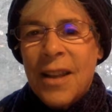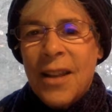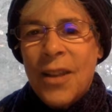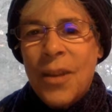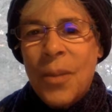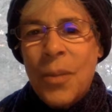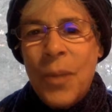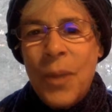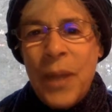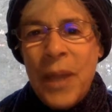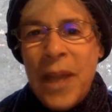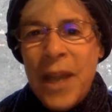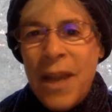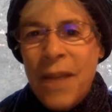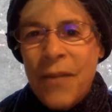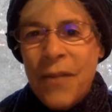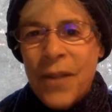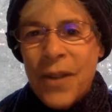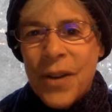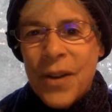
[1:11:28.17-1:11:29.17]
the
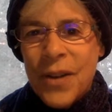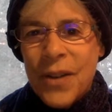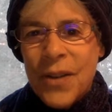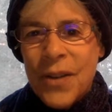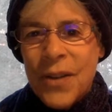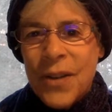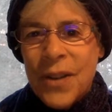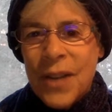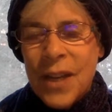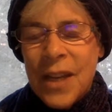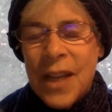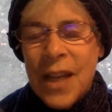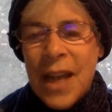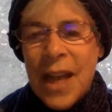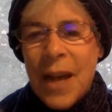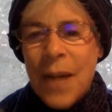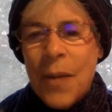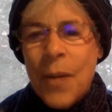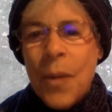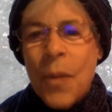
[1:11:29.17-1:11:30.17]
believers,
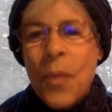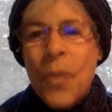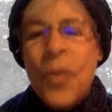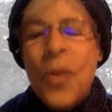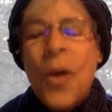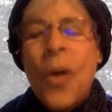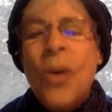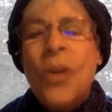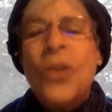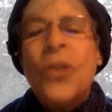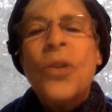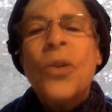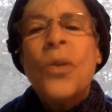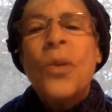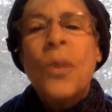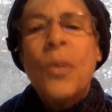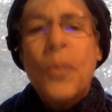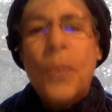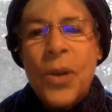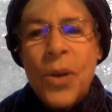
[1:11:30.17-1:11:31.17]
or those who
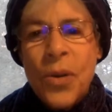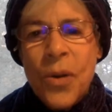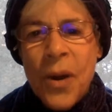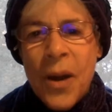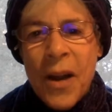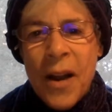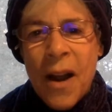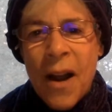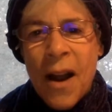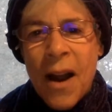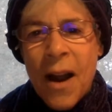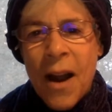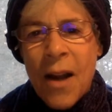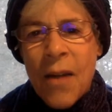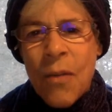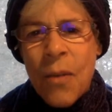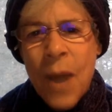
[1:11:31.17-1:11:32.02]
were pure in heart,